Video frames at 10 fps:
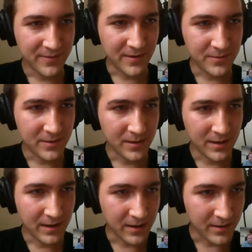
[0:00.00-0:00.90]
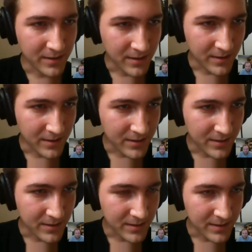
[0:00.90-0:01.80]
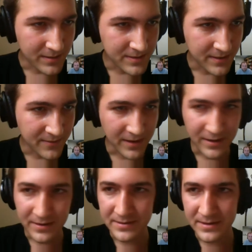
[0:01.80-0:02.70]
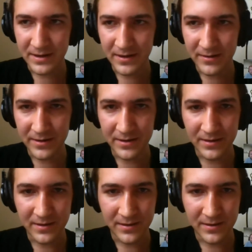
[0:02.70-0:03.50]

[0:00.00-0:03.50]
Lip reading: found the link. Let's see if I can share it.